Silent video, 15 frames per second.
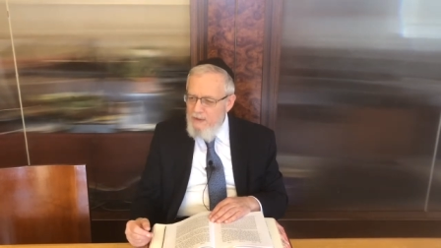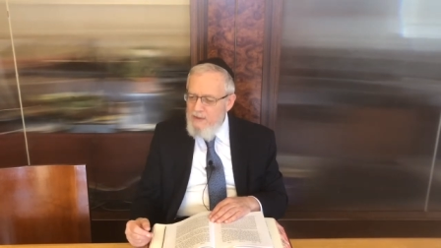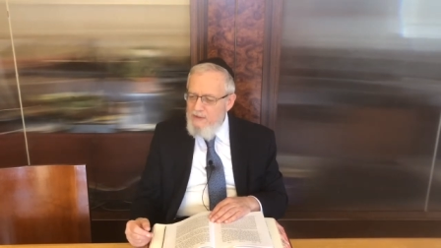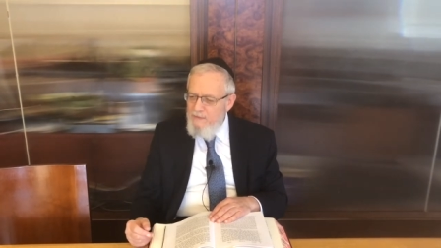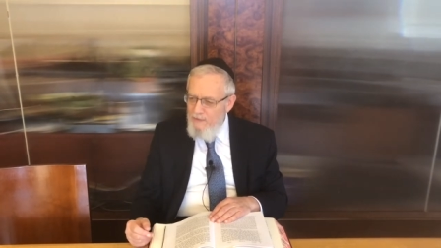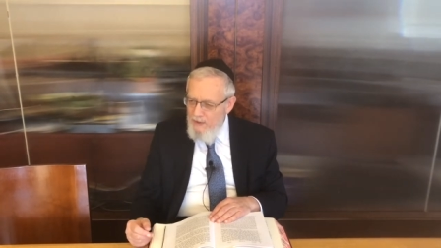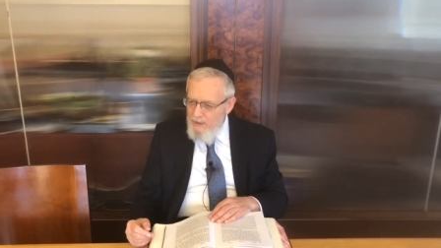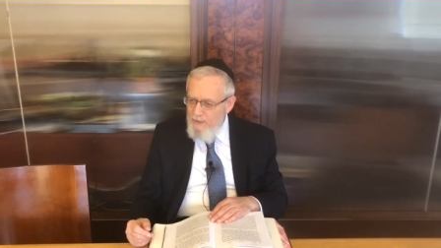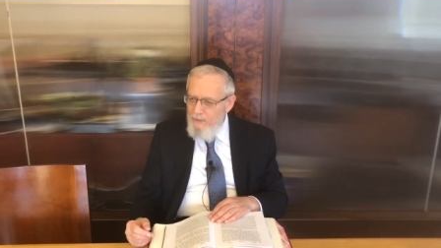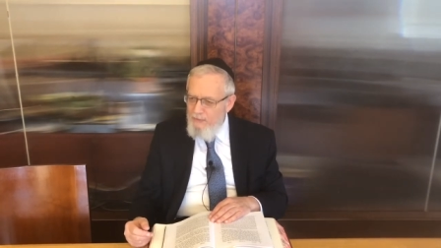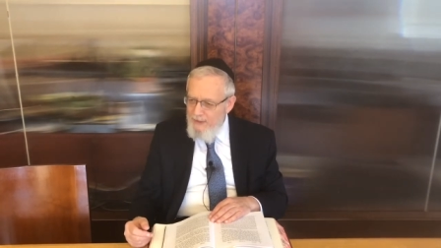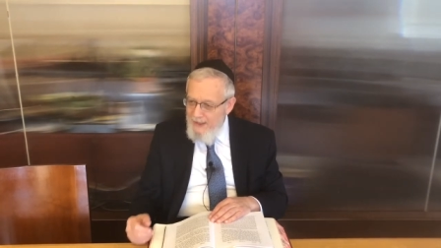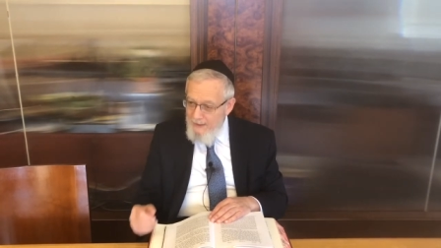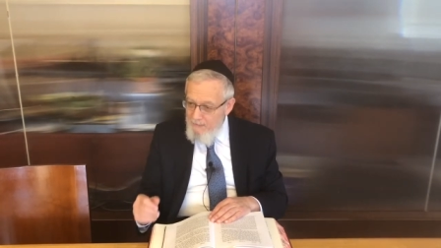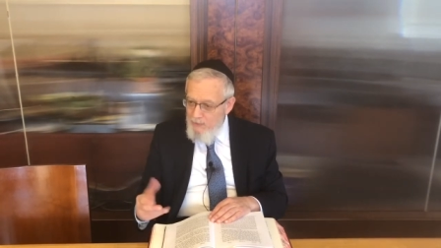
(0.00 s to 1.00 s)
His father
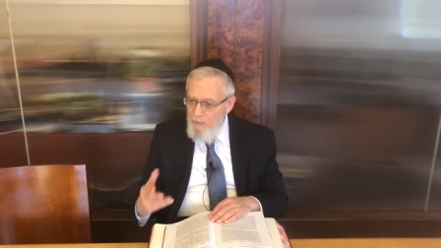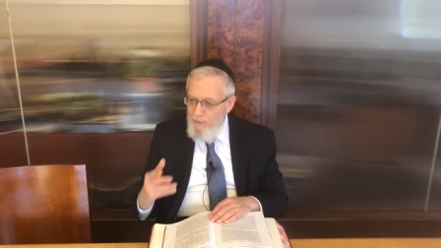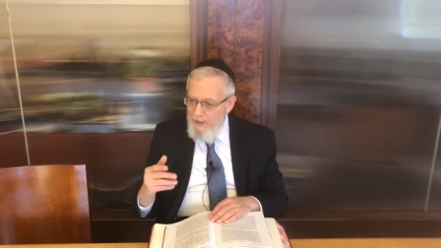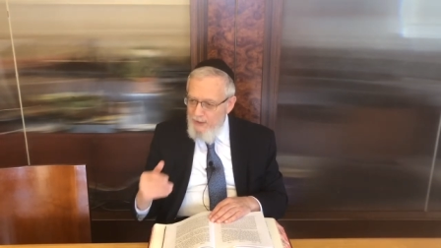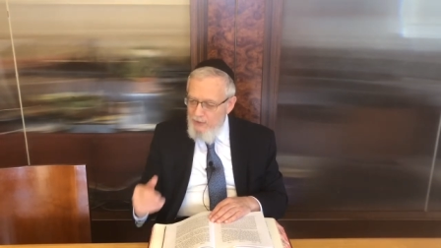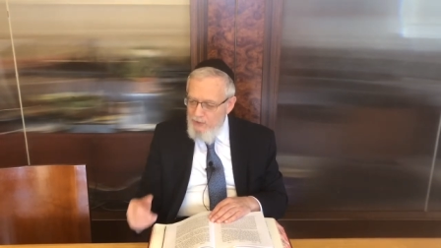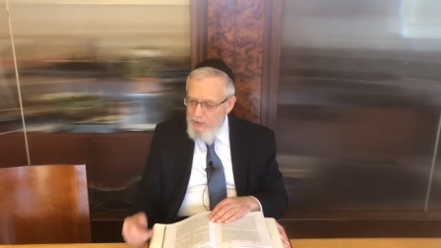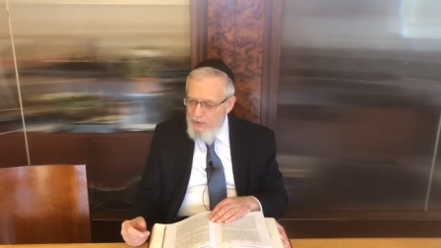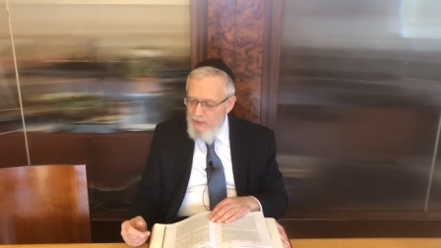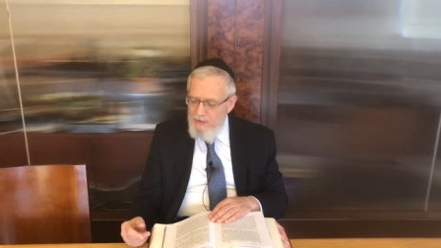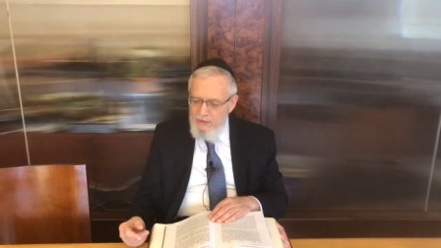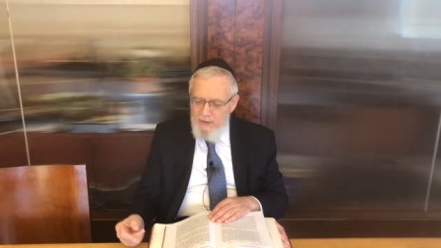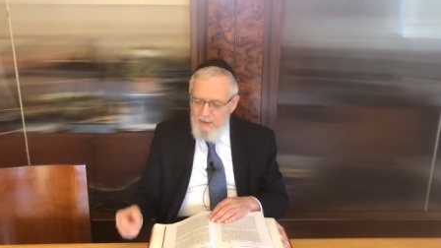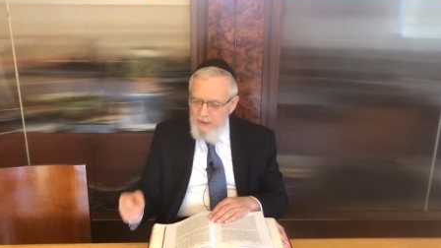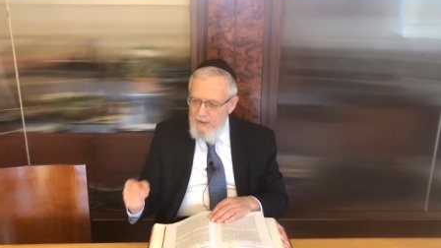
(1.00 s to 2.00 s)
became enraged.
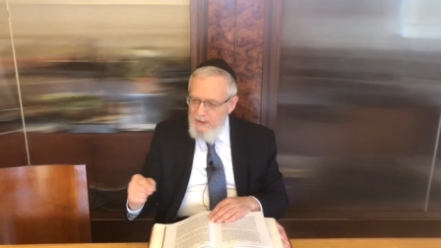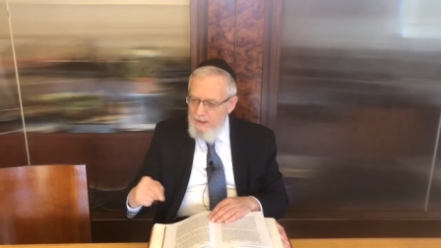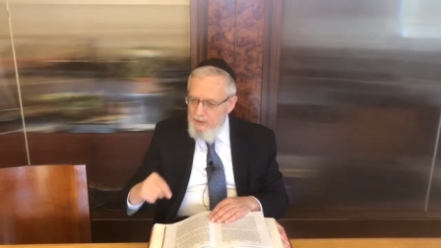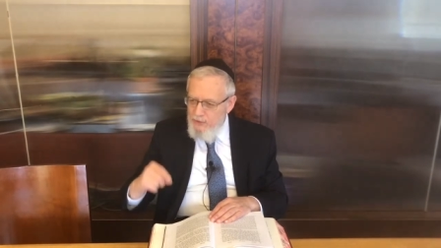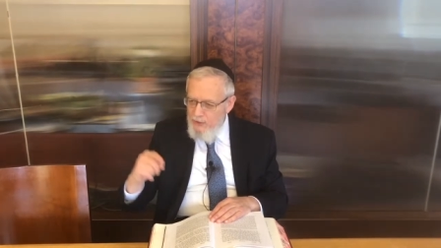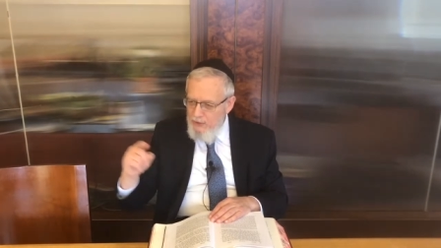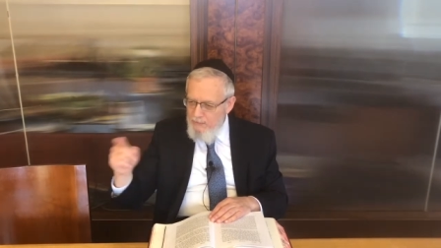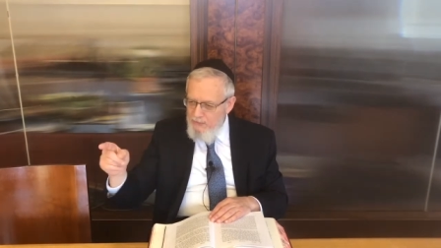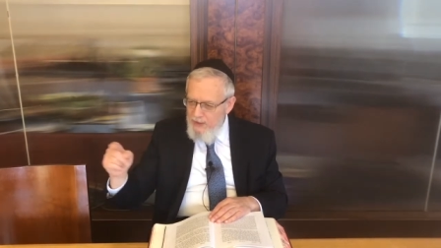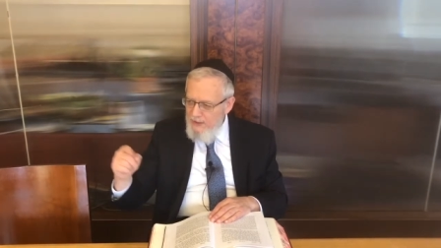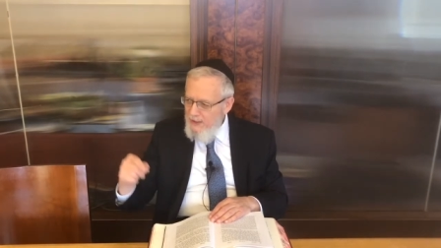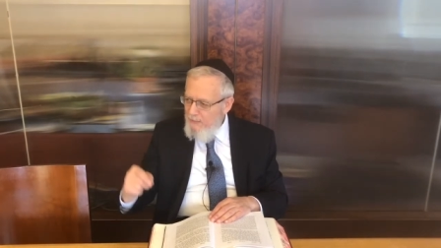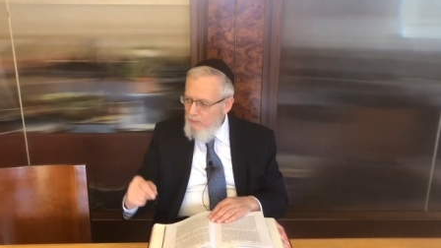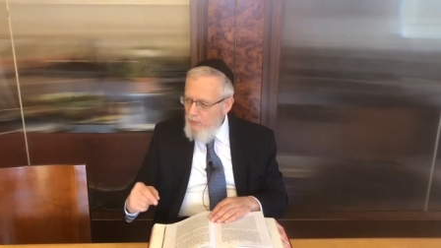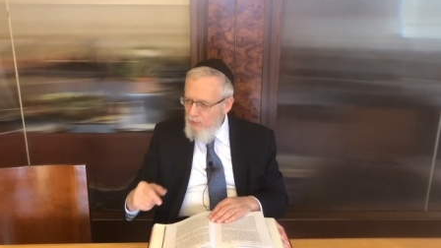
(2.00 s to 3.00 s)
He took him to
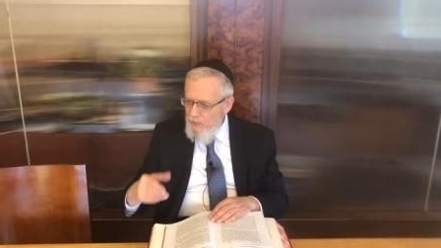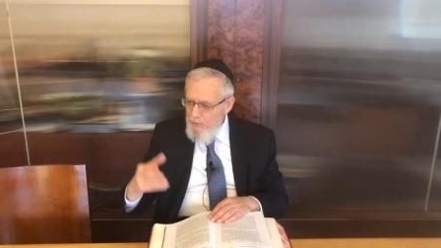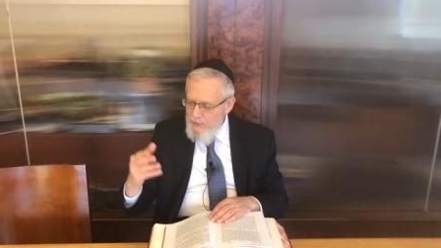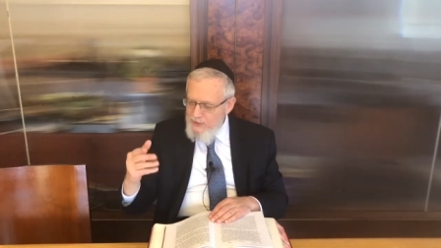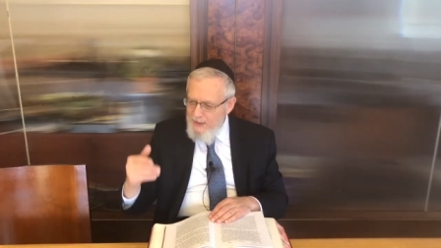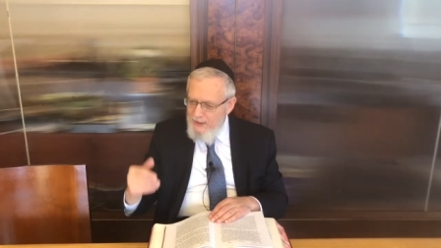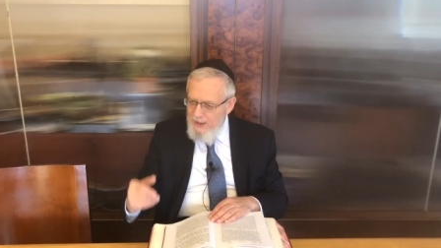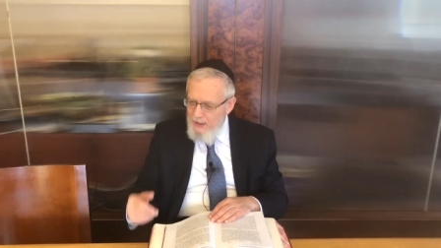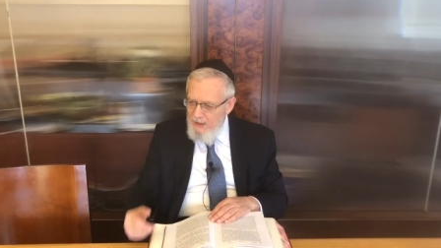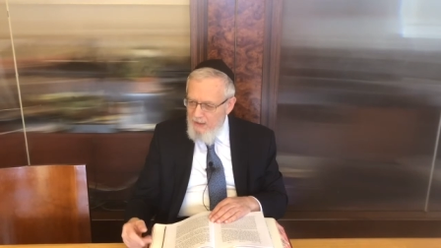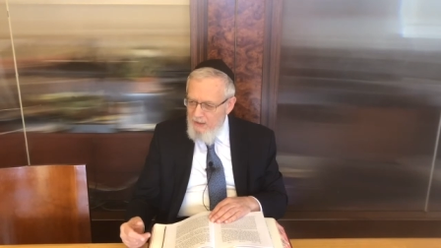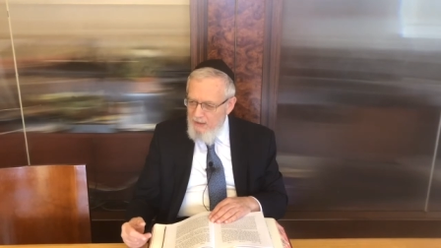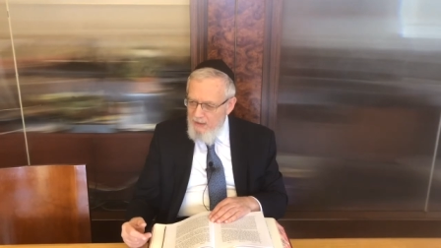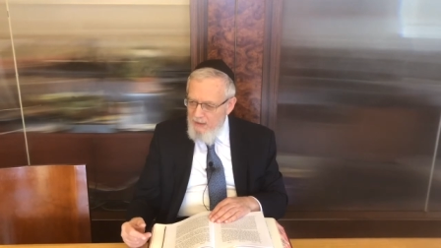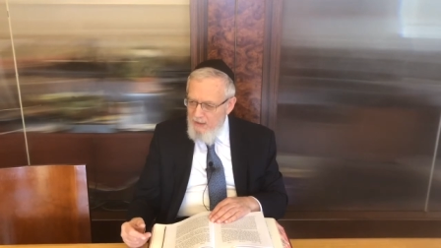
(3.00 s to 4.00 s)
Nimrod, who was the king,